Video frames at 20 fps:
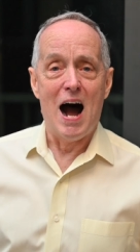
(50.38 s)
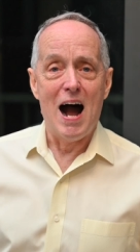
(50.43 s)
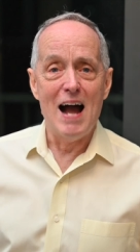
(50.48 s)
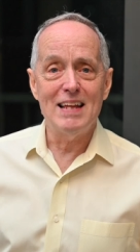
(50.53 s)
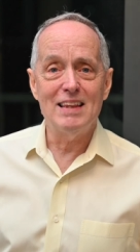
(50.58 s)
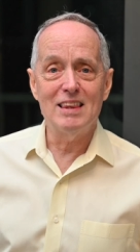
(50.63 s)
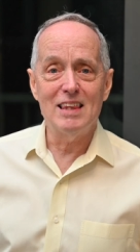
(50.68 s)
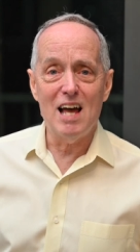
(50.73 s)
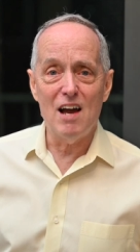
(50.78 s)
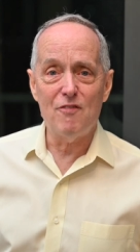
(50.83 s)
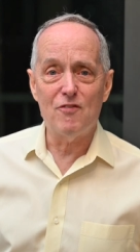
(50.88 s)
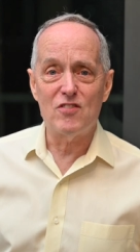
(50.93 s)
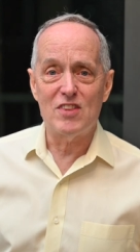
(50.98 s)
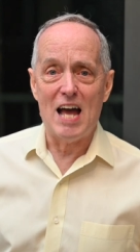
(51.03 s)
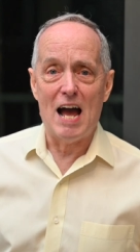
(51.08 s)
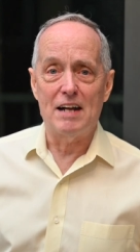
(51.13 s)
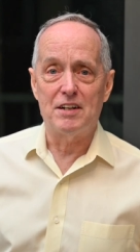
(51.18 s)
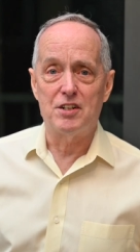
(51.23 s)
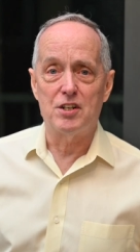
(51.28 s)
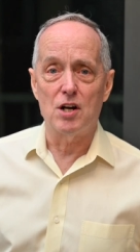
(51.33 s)
I left
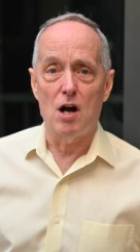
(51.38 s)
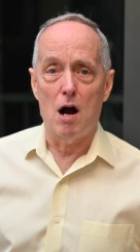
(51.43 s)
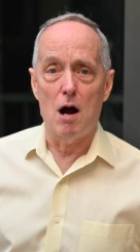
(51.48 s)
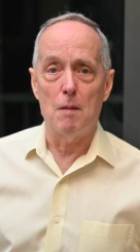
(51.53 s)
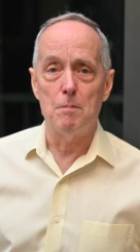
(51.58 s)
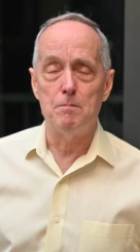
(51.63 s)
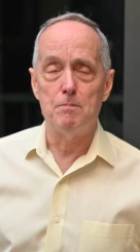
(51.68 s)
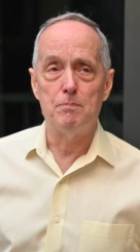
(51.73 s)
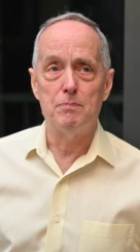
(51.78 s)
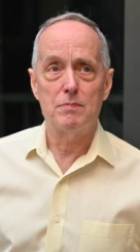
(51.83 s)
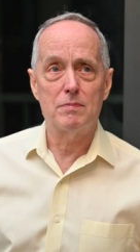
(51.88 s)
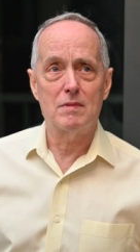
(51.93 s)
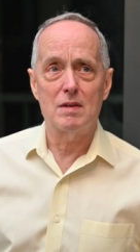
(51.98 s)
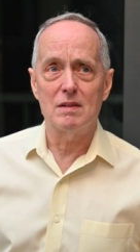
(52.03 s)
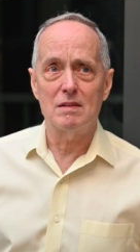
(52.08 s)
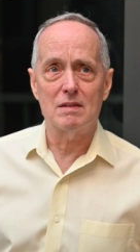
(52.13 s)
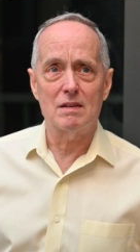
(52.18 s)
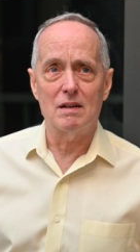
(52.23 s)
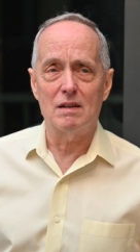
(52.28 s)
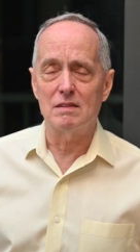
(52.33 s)
that job
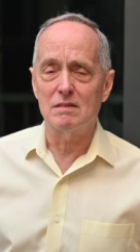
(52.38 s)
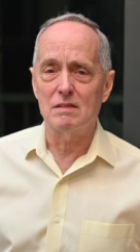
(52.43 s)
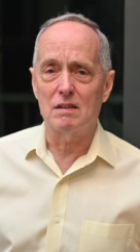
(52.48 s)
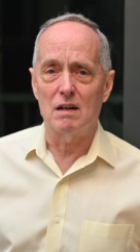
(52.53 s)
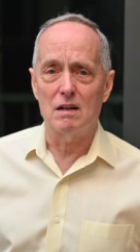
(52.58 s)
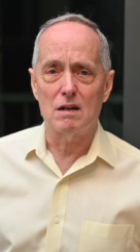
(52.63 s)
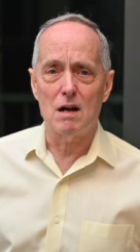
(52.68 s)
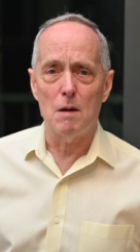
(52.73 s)
a